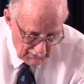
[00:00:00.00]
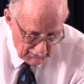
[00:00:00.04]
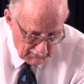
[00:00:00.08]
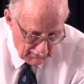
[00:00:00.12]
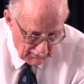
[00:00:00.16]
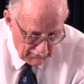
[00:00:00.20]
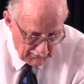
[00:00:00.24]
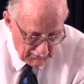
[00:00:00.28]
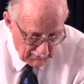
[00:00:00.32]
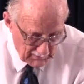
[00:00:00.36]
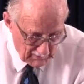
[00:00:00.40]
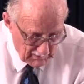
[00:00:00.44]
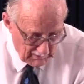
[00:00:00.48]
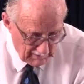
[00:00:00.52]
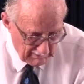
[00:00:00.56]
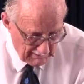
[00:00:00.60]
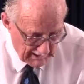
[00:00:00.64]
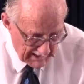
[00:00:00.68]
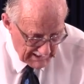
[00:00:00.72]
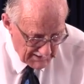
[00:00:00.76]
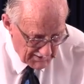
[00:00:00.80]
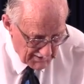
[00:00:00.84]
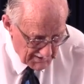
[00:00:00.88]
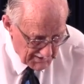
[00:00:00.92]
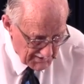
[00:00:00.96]
us to fulfill
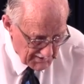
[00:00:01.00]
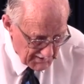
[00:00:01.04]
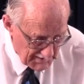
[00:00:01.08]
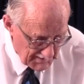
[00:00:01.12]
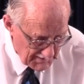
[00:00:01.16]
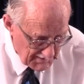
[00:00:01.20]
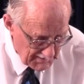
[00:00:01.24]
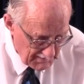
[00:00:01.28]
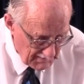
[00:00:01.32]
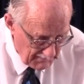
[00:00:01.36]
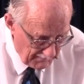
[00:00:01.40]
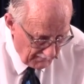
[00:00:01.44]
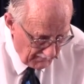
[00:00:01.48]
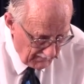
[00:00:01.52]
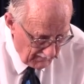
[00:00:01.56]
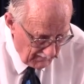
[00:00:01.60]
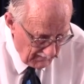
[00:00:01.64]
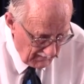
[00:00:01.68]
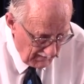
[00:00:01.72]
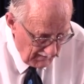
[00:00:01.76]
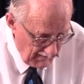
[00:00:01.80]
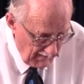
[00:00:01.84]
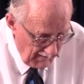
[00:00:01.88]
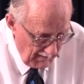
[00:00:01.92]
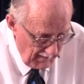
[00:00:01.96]
all righteousness.
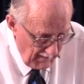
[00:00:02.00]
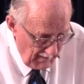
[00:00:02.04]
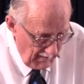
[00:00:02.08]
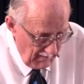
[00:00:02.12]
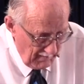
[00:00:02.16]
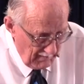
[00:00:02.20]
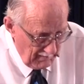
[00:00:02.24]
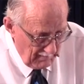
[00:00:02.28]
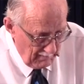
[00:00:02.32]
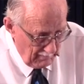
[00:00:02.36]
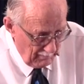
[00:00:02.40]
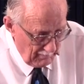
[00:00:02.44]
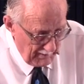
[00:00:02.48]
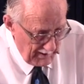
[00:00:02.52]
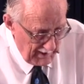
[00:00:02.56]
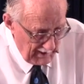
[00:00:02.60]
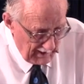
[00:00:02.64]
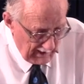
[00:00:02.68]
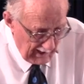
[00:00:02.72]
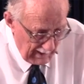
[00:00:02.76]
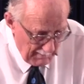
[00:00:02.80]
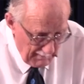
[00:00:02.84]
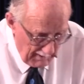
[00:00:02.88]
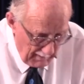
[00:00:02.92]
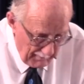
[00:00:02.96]

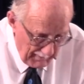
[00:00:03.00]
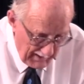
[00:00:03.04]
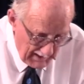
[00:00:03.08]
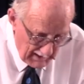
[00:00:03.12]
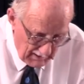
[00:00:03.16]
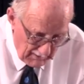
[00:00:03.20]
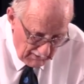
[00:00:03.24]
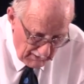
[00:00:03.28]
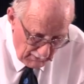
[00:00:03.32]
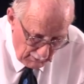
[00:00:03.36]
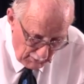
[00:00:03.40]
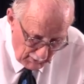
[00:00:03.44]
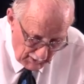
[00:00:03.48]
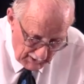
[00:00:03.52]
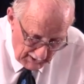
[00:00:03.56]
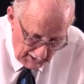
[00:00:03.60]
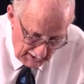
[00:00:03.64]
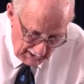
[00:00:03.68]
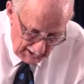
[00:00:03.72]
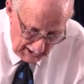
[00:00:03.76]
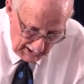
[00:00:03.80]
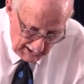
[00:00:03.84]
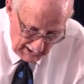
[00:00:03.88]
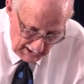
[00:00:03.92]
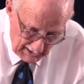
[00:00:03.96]
When he came up out of the
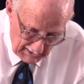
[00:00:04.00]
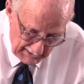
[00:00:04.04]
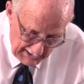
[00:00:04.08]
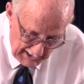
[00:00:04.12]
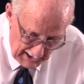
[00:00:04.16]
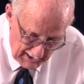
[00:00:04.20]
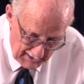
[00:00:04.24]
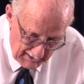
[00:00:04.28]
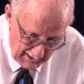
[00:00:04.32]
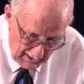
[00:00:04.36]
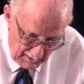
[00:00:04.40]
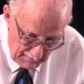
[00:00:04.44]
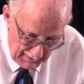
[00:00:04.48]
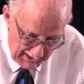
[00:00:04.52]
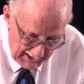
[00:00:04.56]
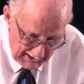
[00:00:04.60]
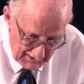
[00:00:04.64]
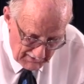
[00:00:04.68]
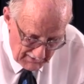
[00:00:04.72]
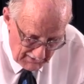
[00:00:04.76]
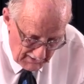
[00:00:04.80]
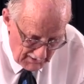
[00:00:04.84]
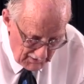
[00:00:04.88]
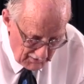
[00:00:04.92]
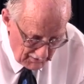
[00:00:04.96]
water, he knelt down on the
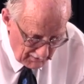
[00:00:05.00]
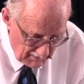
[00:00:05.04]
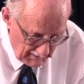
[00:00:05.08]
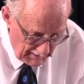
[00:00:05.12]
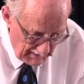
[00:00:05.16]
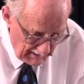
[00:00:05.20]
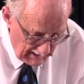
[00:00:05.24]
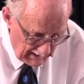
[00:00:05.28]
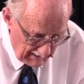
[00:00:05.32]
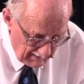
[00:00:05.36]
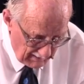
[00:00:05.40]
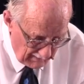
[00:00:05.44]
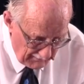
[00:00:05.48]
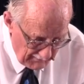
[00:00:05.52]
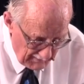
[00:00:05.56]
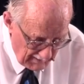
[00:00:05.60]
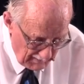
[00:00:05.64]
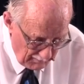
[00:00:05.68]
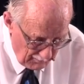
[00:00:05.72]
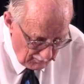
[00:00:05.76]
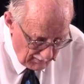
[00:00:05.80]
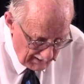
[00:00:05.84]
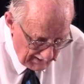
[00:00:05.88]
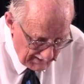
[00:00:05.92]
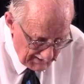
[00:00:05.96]
banks of the Jordan and
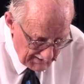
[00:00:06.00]
offered